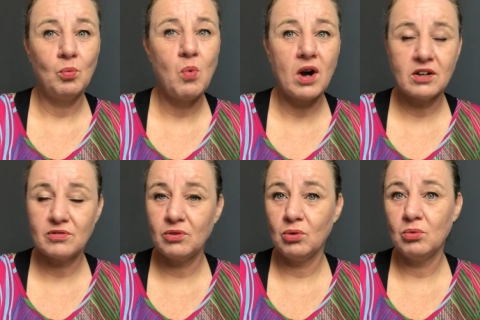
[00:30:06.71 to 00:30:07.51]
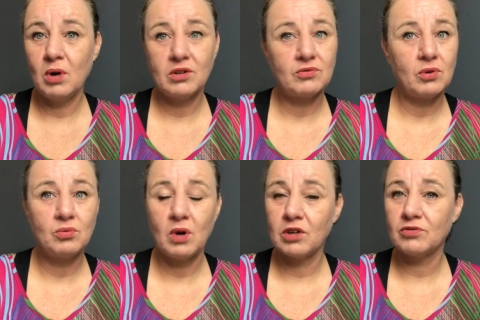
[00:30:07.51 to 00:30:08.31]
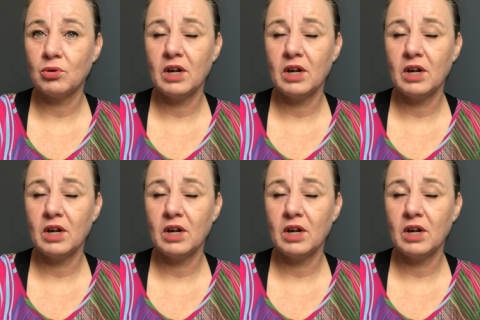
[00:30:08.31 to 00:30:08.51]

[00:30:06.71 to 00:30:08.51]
wonderful, wonderful, wonderful.